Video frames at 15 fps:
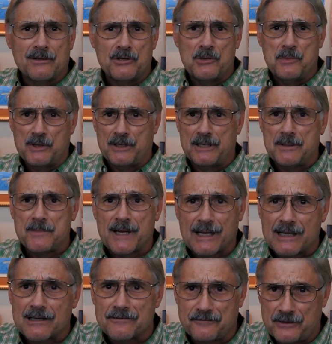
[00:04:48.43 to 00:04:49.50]
humidity
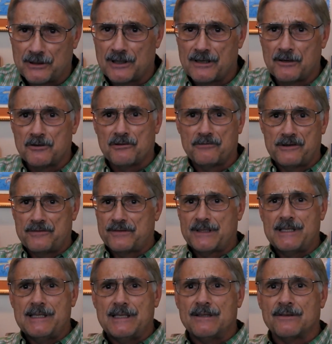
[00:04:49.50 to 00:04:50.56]
making it feel
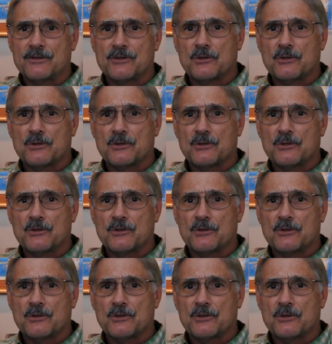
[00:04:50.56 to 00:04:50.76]
115.